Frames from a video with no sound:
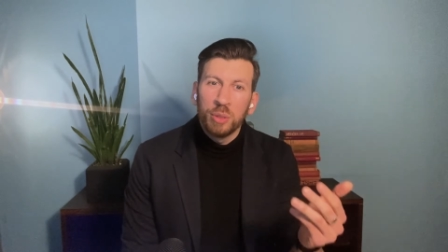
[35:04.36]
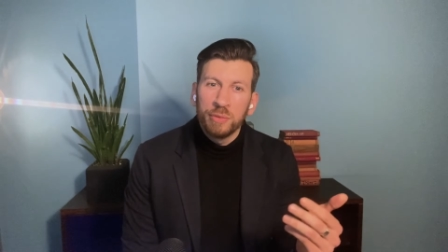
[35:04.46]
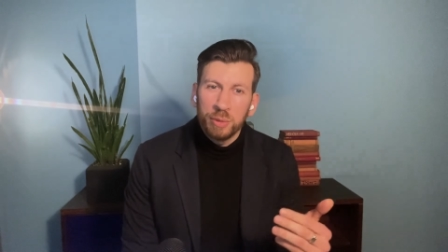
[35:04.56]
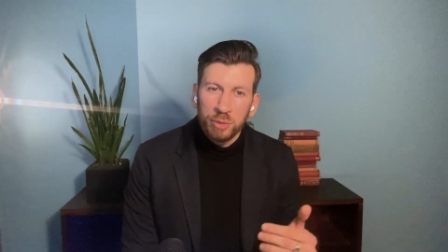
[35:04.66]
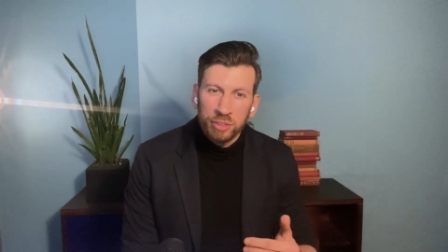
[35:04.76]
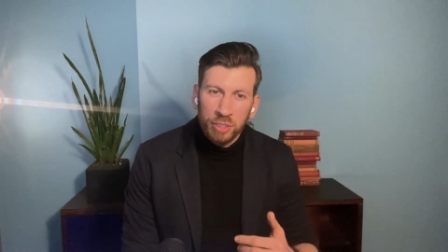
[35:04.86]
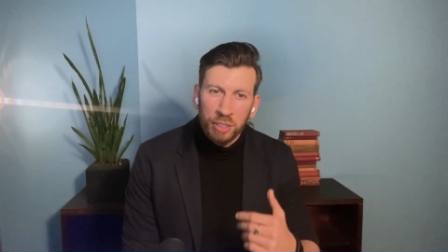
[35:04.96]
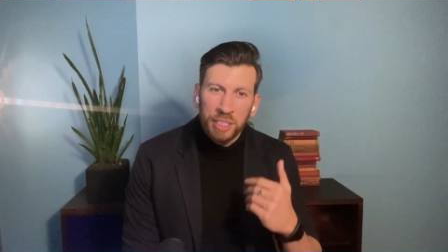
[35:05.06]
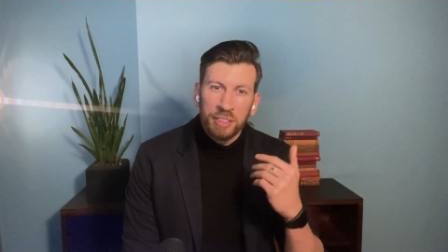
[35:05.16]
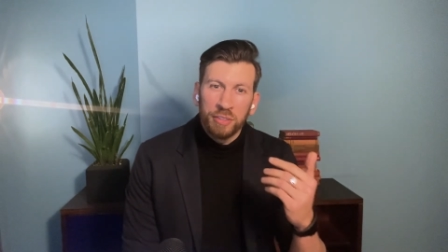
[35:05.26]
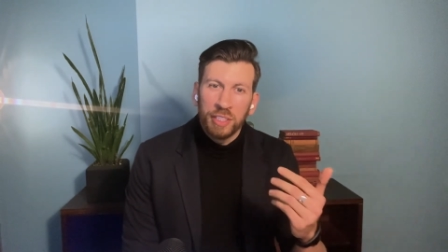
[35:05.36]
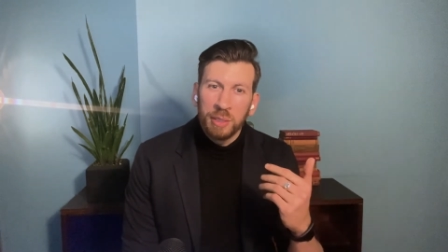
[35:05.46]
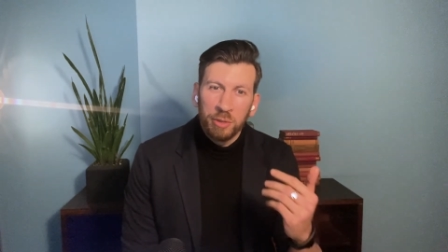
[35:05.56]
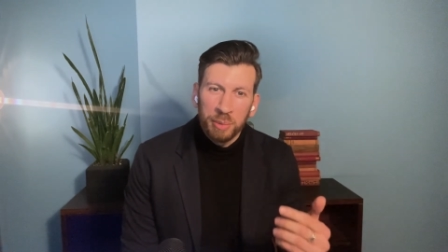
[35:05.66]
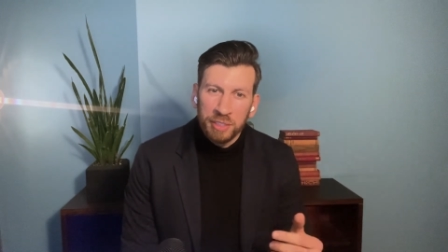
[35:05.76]
doomed from the start. He had this
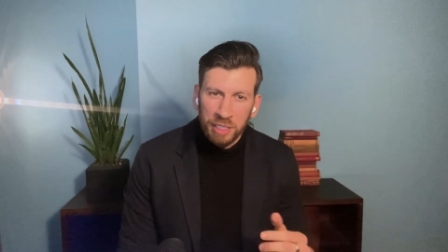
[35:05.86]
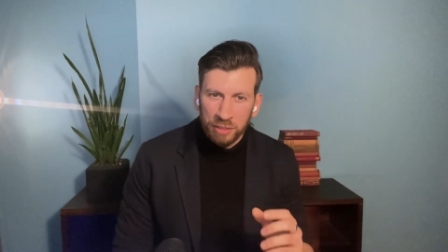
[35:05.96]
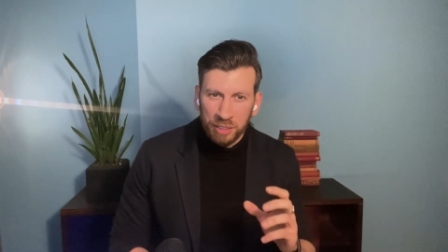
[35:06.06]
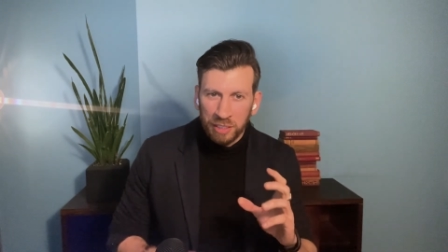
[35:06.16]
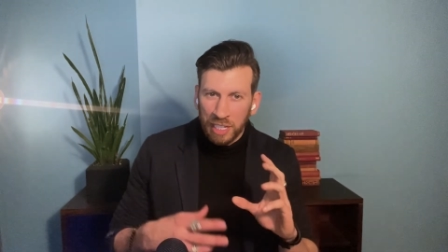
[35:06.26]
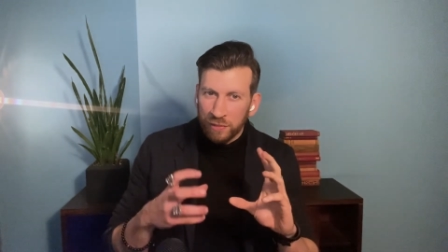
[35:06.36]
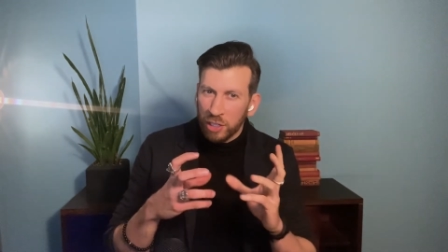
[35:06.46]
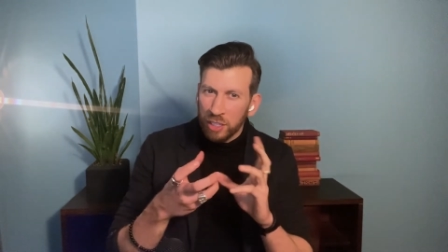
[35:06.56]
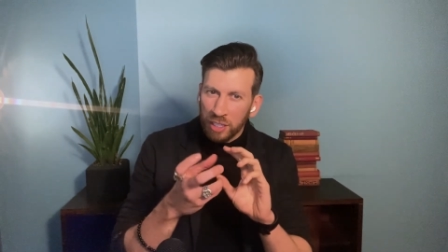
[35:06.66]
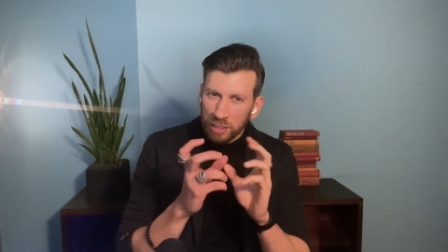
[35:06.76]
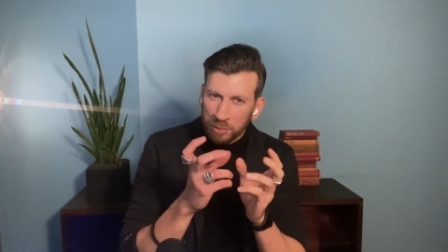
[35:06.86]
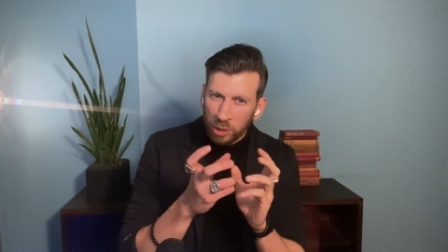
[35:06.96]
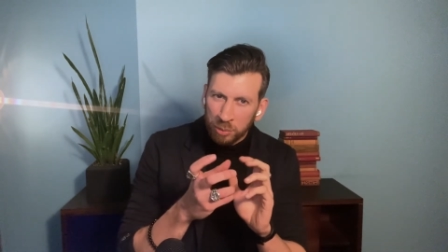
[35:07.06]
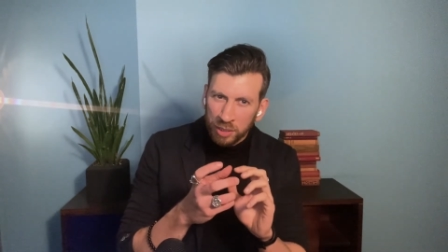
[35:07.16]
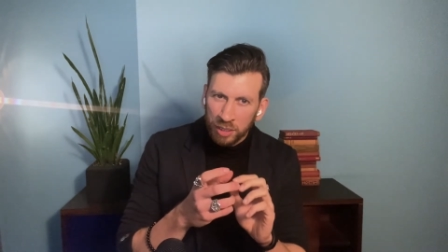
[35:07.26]
victim's mentality. And that very little
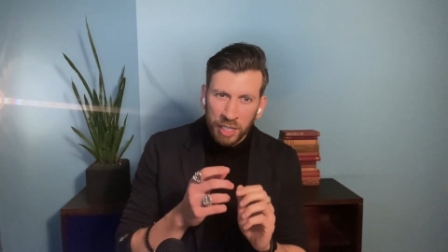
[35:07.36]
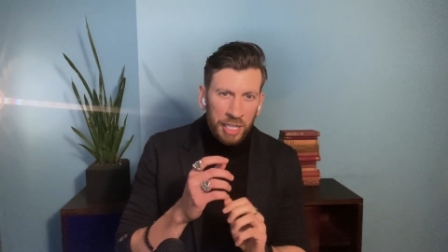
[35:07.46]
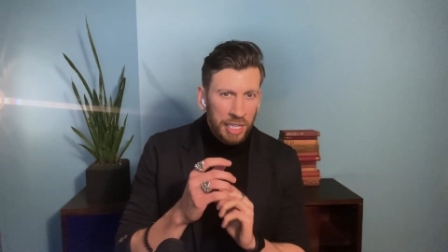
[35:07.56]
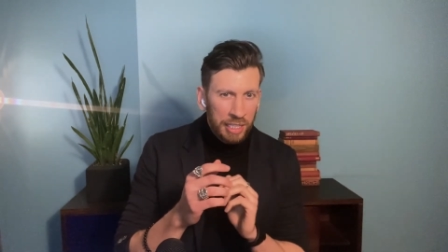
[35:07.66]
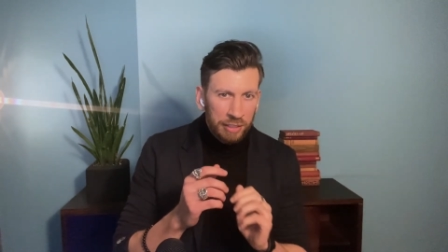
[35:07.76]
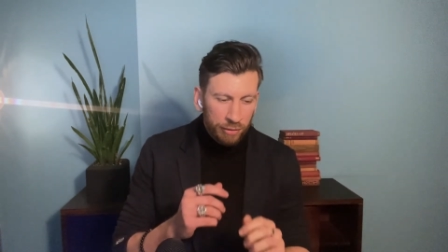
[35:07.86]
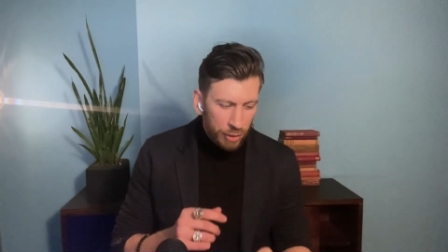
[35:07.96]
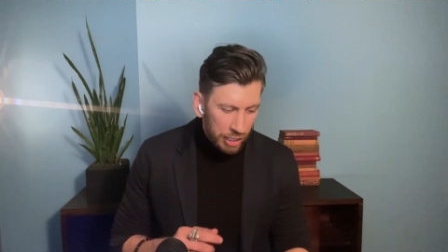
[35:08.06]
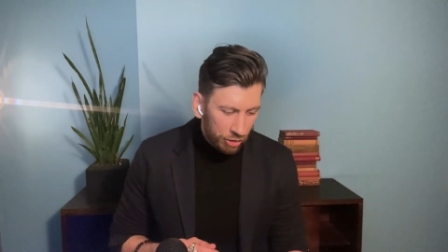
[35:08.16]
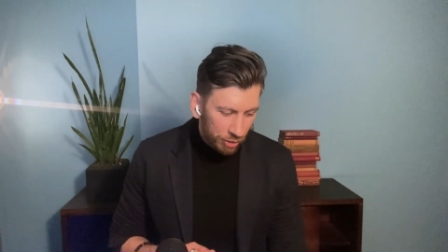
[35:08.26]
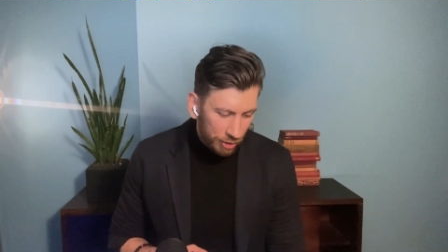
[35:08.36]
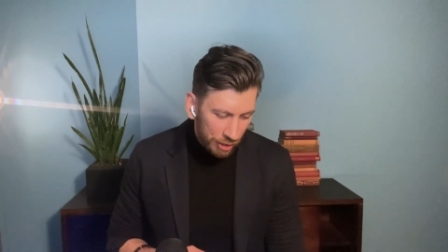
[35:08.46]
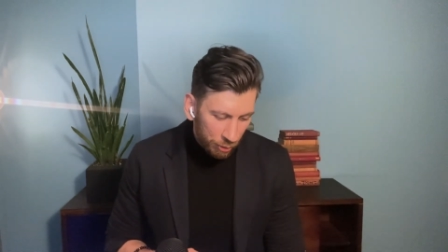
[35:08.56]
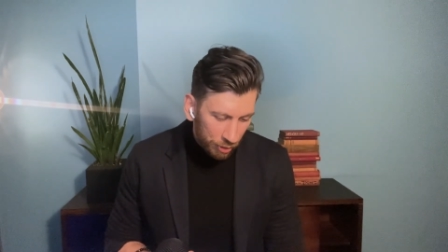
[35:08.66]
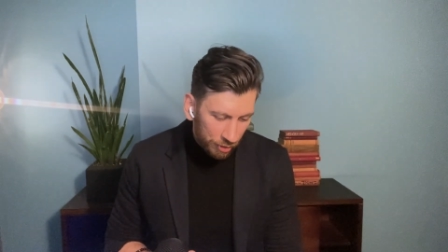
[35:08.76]
moment, I got fractured. And
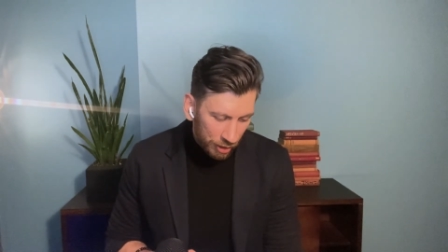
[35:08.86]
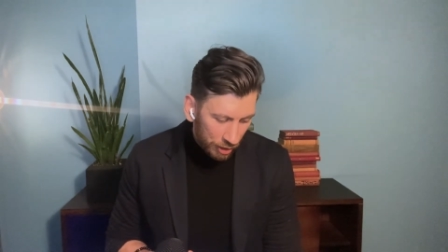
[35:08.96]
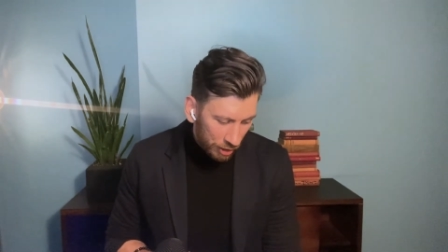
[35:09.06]
that was